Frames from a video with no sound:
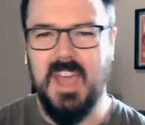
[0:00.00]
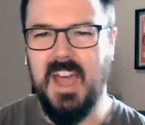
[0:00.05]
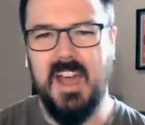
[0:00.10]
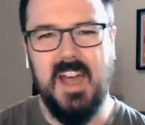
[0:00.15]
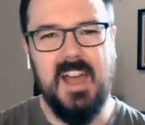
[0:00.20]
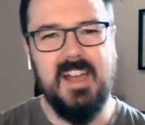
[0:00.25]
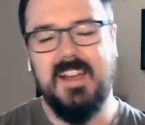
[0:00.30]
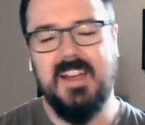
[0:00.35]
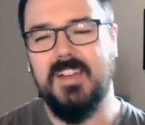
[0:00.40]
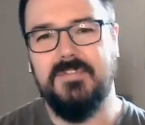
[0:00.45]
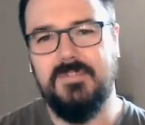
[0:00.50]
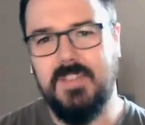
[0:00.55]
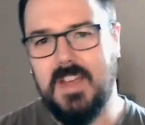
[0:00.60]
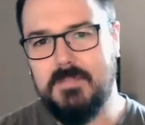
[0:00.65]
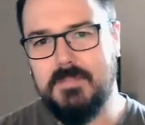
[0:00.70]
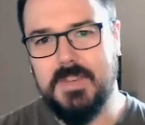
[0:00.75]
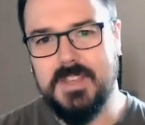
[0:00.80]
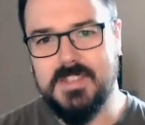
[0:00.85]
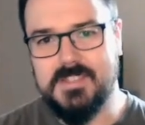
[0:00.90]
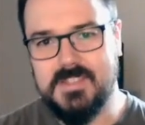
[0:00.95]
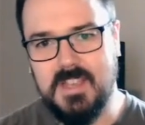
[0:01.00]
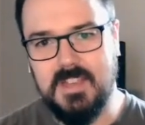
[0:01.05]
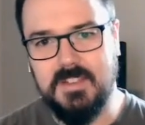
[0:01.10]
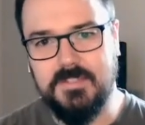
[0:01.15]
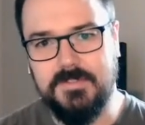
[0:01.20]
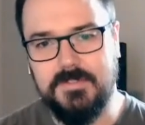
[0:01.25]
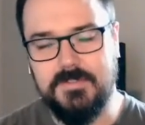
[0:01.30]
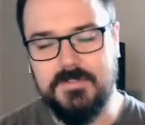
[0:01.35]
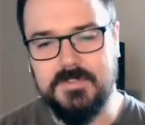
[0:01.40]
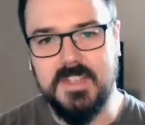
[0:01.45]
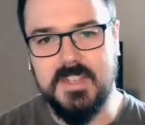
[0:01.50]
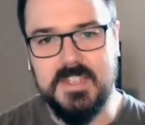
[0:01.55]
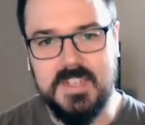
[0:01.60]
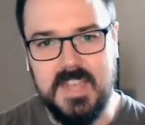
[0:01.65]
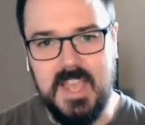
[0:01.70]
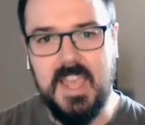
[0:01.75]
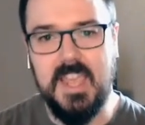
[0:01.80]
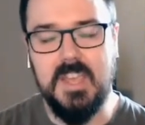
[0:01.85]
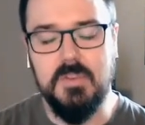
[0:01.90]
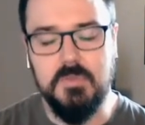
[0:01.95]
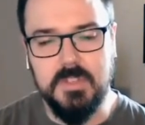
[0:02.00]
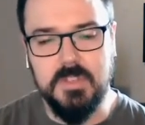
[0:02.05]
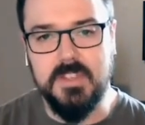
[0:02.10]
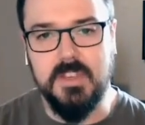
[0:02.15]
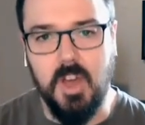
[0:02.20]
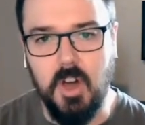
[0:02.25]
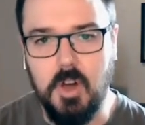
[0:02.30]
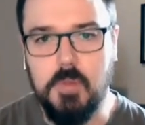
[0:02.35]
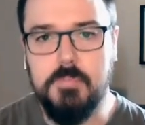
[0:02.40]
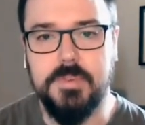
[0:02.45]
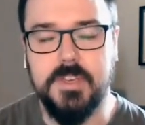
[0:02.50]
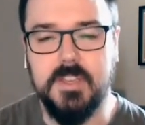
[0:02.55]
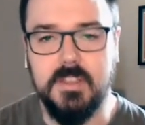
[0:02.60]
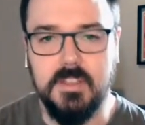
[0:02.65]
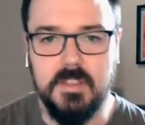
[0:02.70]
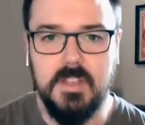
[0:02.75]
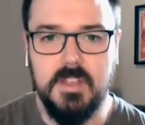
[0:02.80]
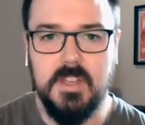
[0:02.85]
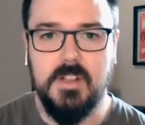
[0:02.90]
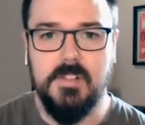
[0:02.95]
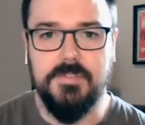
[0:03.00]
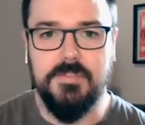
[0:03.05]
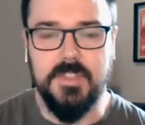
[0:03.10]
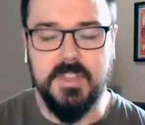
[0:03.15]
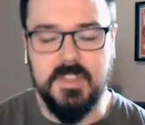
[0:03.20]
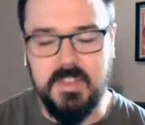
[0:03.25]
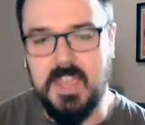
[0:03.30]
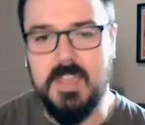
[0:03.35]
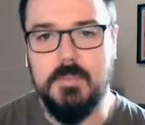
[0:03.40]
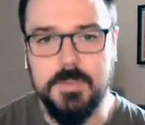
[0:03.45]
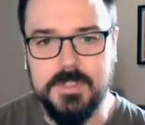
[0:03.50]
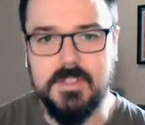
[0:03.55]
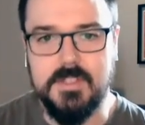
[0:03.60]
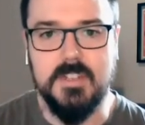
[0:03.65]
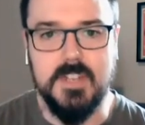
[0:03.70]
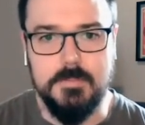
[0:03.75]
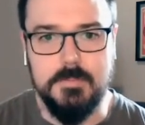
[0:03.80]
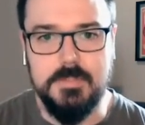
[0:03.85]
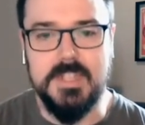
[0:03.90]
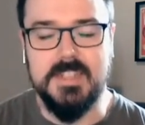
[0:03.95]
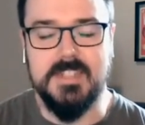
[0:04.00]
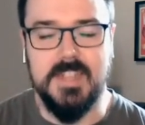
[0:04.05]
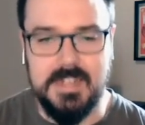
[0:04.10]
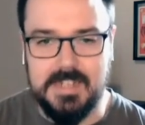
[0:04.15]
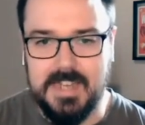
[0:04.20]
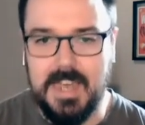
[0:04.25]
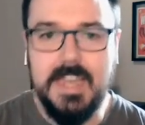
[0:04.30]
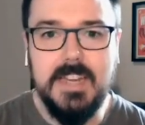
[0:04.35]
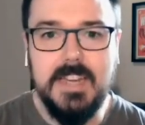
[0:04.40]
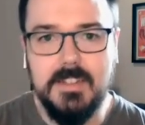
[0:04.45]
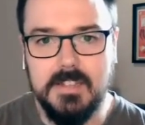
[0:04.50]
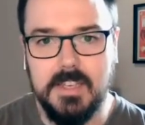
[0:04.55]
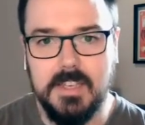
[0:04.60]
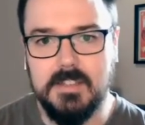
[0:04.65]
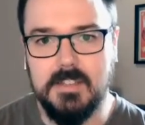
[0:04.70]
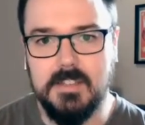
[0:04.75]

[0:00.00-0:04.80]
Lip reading: Yeah, I found myself today really hoping the game was going to be tonight,